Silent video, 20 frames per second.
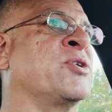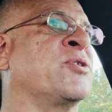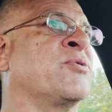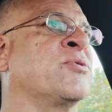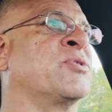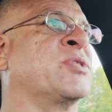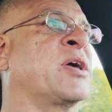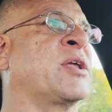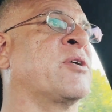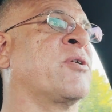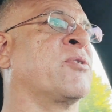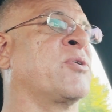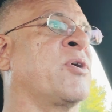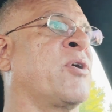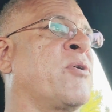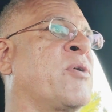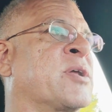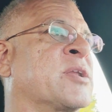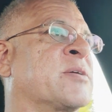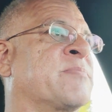new, they don't
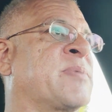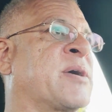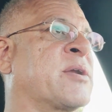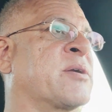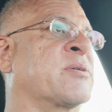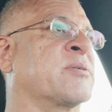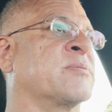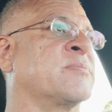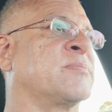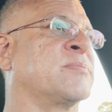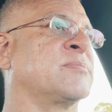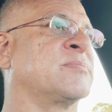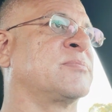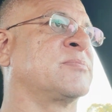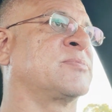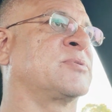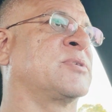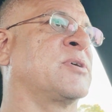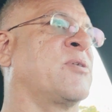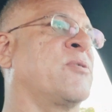know any better.
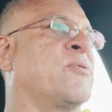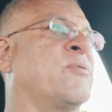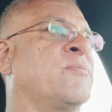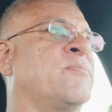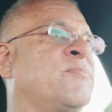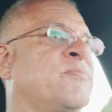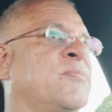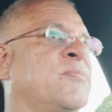So